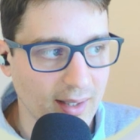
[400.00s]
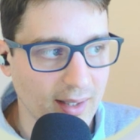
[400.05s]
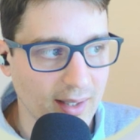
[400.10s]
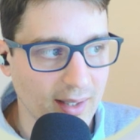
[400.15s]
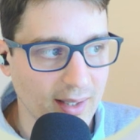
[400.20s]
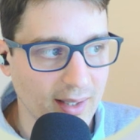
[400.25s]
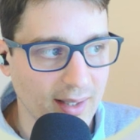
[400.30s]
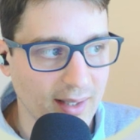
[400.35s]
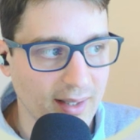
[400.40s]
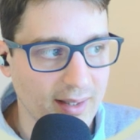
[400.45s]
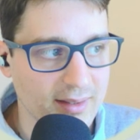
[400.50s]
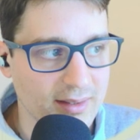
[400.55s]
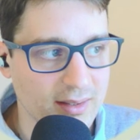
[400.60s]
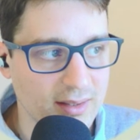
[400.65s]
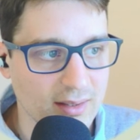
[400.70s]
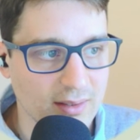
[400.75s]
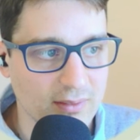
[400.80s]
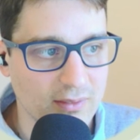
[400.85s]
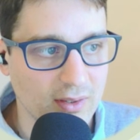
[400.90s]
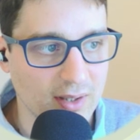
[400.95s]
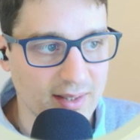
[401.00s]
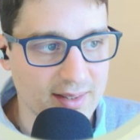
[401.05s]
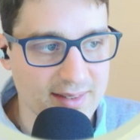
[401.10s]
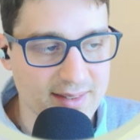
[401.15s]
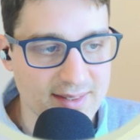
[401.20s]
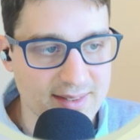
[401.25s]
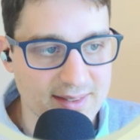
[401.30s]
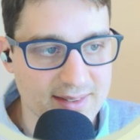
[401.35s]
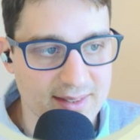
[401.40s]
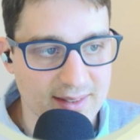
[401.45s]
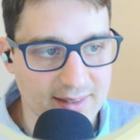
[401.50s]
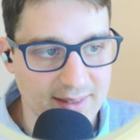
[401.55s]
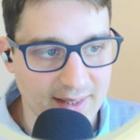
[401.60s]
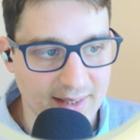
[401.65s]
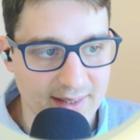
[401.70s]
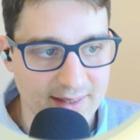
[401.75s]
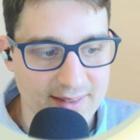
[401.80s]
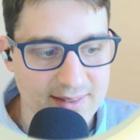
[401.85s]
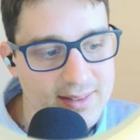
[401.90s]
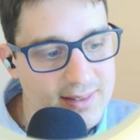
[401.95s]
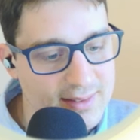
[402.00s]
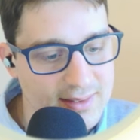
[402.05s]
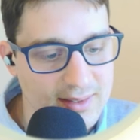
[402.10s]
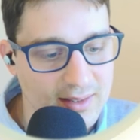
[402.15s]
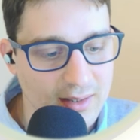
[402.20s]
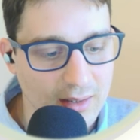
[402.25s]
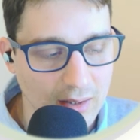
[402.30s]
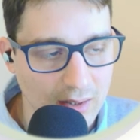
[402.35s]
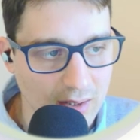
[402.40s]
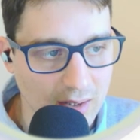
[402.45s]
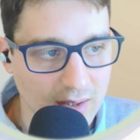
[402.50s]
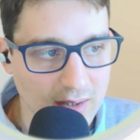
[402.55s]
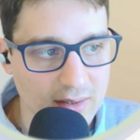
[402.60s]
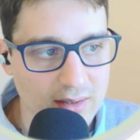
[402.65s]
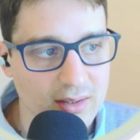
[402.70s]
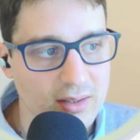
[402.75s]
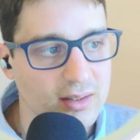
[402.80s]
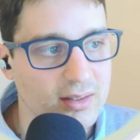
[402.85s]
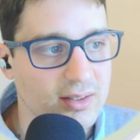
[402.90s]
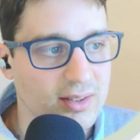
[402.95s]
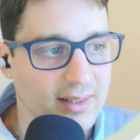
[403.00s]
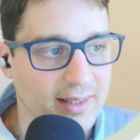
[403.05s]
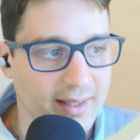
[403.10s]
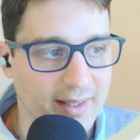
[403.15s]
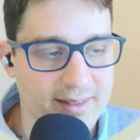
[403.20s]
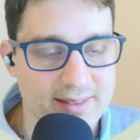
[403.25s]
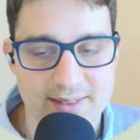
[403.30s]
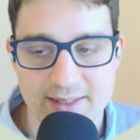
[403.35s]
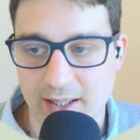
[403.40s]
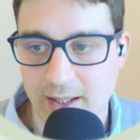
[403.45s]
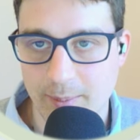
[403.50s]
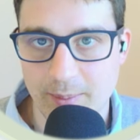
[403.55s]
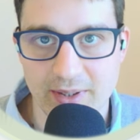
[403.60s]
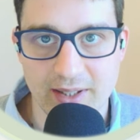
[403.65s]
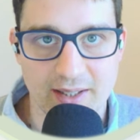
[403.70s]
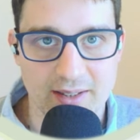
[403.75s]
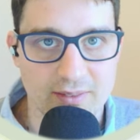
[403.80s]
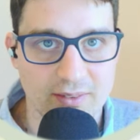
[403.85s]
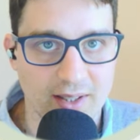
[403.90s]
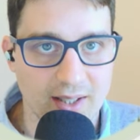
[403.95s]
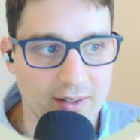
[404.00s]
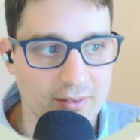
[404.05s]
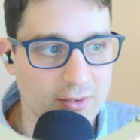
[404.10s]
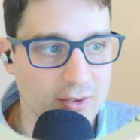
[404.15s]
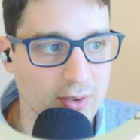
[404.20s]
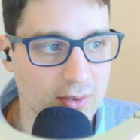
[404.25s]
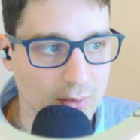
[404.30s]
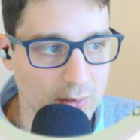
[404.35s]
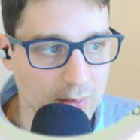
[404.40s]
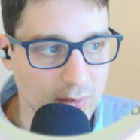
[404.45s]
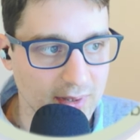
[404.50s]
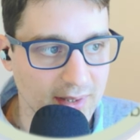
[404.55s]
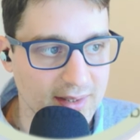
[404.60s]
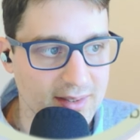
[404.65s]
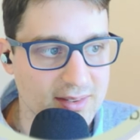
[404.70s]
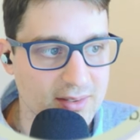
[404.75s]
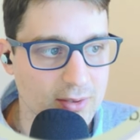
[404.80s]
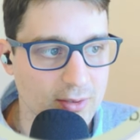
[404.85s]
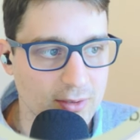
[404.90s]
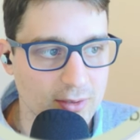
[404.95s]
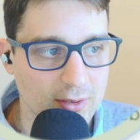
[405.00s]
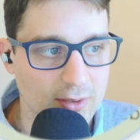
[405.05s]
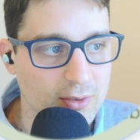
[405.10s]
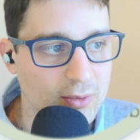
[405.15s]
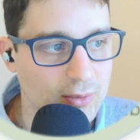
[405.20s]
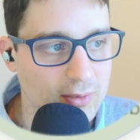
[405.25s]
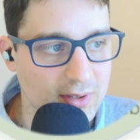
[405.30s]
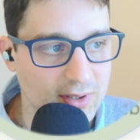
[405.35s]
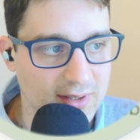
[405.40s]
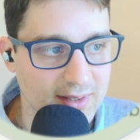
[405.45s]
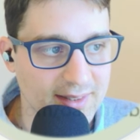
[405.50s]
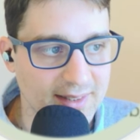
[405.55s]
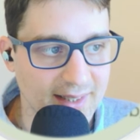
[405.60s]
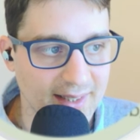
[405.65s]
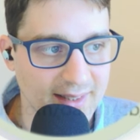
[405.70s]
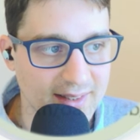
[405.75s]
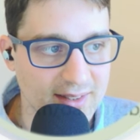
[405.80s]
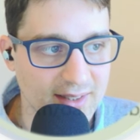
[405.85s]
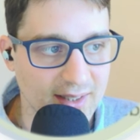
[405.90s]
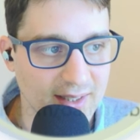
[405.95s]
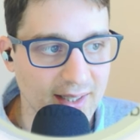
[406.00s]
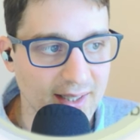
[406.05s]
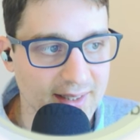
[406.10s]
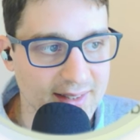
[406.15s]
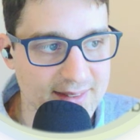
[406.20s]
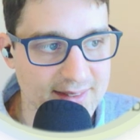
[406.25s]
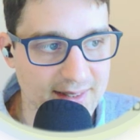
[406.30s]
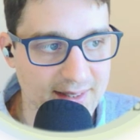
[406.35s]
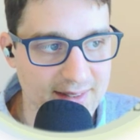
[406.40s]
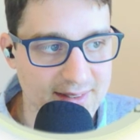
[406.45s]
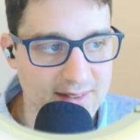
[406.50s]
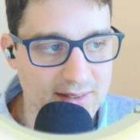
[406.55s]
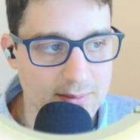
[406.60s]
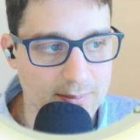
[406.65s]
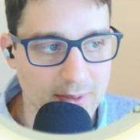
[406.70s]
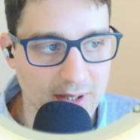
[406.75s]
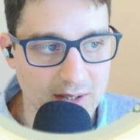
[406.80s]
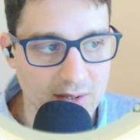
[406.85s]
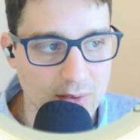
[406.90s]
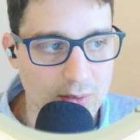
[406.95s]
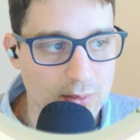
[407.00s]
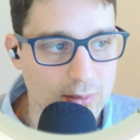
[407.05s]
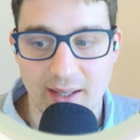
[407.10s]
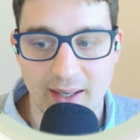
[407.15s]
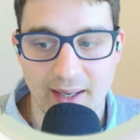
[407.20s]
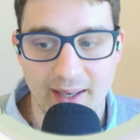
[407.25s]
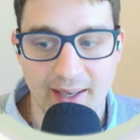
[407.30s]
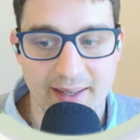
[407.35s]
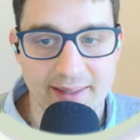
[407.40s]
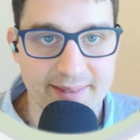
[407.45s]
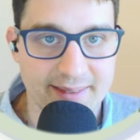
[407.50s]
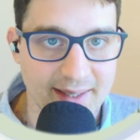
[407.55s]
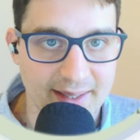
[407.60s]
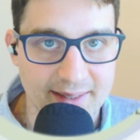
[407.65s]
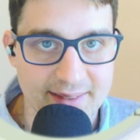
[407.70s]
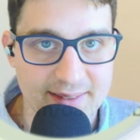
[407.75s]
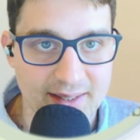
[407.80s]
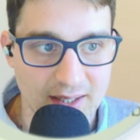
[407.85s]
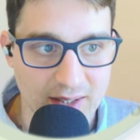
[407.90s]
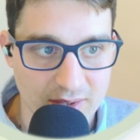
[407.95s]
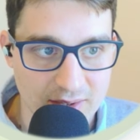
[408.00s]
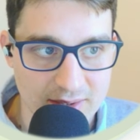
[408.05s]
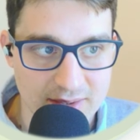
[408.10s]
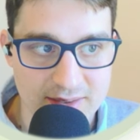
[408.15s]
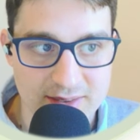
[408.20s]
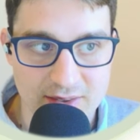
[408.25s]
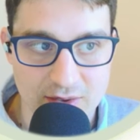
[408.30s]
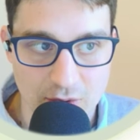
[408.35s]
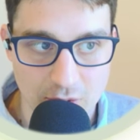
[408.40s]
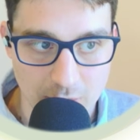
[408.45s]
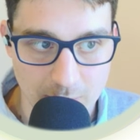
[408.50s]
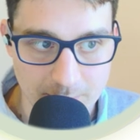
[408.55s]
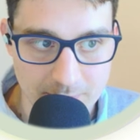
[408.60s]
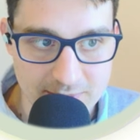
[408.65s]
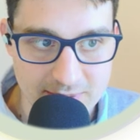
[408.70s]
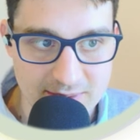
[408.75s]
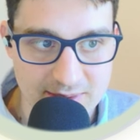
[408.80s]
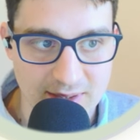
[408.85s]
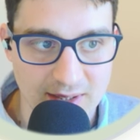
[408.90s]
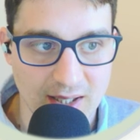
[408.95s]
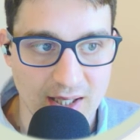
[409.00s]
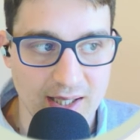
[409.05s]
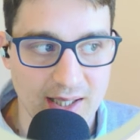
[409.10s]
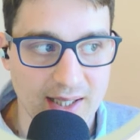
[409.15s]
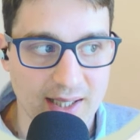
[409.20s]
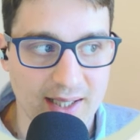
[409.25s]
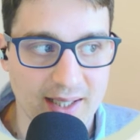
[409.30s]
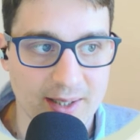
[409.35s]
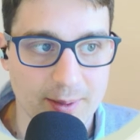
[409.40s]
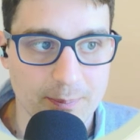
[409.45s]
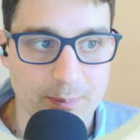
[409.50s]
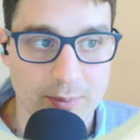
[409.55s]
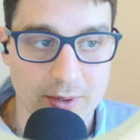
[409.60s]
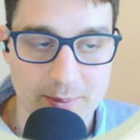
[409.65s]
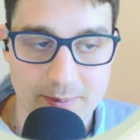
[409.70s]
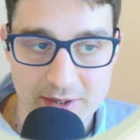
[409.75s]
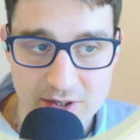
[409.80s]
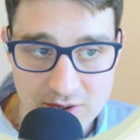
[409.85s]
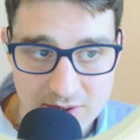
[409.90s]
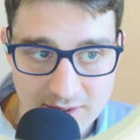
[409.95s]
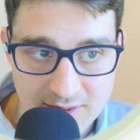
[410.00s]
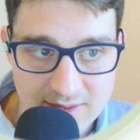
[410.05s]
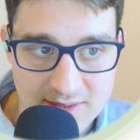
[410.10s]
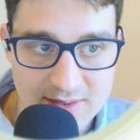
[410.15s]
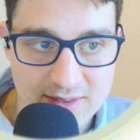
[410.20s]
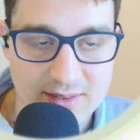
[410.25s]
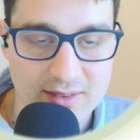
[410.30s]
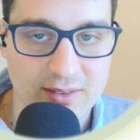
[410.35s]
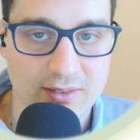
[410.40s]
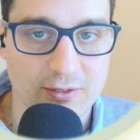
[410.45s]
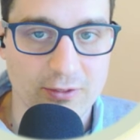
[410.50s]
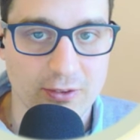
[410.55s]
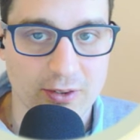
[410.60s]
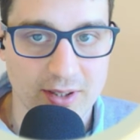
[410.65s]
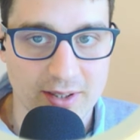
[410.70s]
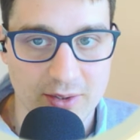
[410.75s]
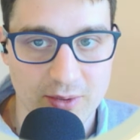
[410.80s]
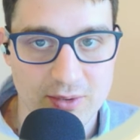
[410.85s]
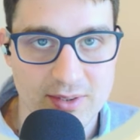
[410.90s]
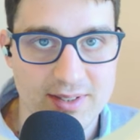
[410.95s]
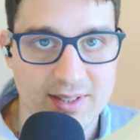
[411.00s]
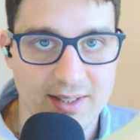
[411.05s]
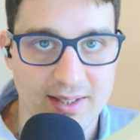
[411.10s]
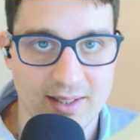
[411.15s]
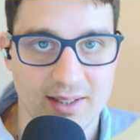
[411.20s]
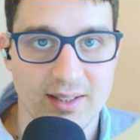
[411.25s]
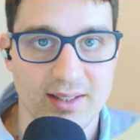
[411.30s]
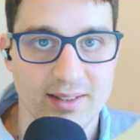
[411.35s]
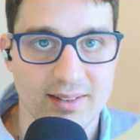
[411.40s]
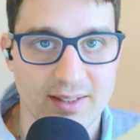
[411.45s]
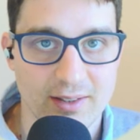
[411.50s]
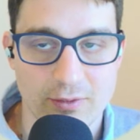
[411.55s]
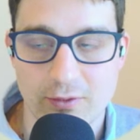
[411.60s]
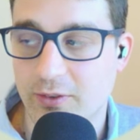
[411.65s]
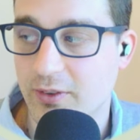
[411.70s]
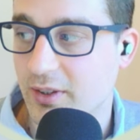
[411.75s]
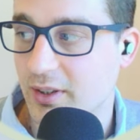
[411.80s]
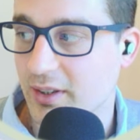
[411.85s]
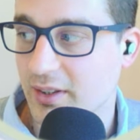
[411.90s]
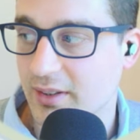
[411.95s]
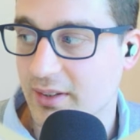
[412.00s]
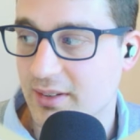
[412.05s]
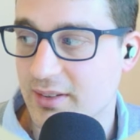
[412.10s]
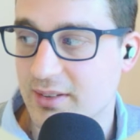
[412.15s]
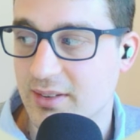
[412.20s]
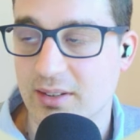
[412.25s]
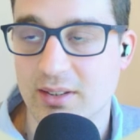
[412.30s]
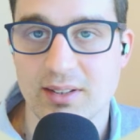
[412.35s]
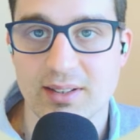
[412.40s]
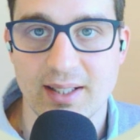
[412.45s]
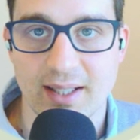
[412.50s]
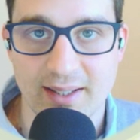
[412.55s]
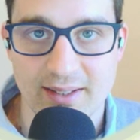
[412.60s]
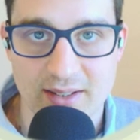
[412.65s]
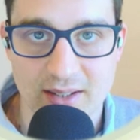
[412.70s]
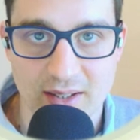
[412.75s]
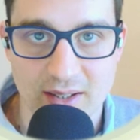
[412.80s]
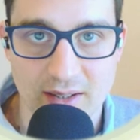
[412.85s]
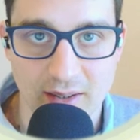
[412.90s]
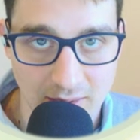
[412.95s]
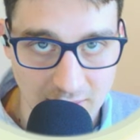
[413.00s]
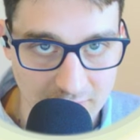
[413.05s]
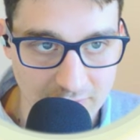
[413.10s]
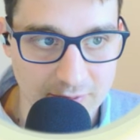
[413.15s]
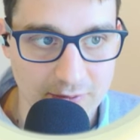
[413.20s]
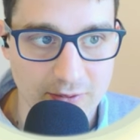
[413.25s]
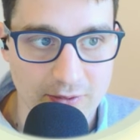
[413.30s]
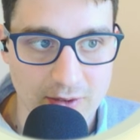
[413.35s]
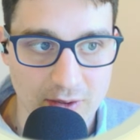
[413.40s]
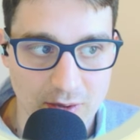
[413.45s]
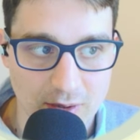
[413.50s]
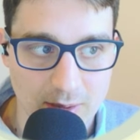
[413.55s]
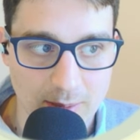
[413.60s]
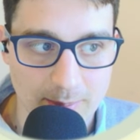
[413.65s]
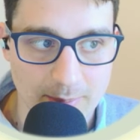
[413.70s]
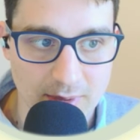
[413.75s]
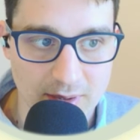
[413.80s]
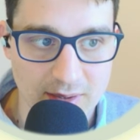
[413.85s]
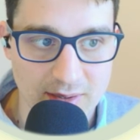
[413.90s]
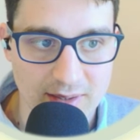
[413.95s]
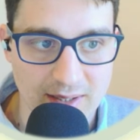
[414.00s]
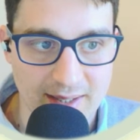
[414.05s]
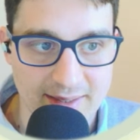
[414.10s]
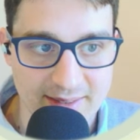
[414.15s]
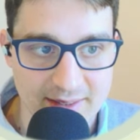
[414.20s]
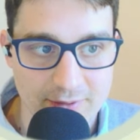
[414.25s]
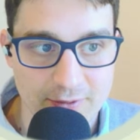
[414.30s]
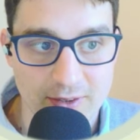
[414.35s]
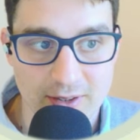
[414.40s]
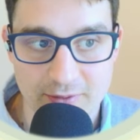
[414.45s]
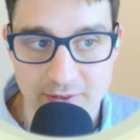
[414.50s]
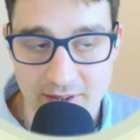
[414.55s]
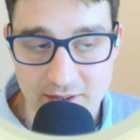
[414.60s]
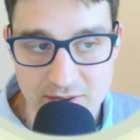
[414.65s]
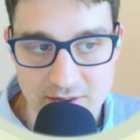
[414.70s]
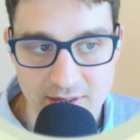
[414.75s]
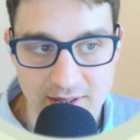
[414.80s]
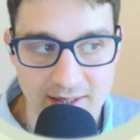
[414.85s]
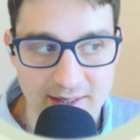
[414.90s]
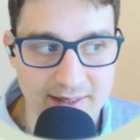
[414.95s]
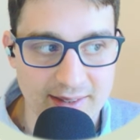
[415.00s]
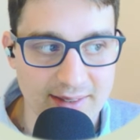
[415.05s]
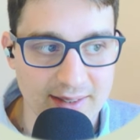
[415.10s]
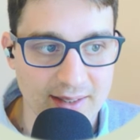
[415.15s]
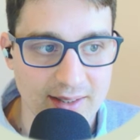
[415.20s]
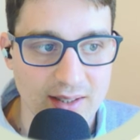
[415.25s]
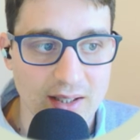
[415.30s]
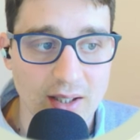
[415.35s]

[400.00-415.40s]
And once that's done, the next step that we have to do is to go to the data access menu and add our scopes, our permissions for using different data from and different functionality